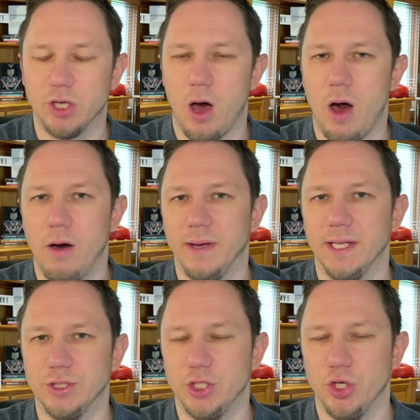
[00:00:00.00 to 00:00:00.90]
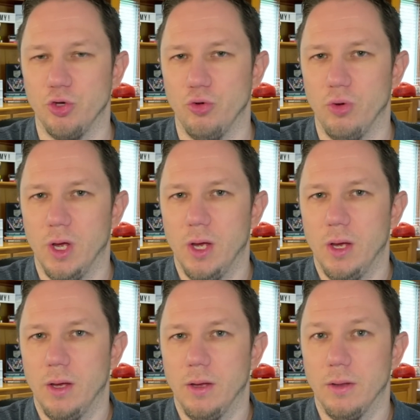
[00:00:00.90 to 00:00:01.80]
all into
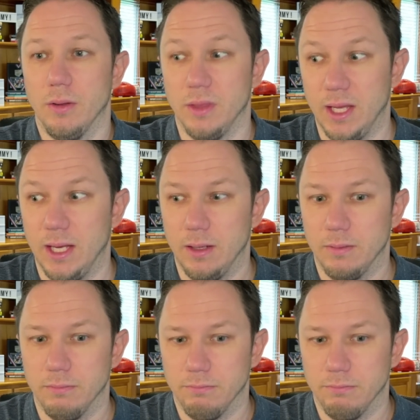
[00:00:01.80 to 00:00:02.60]
the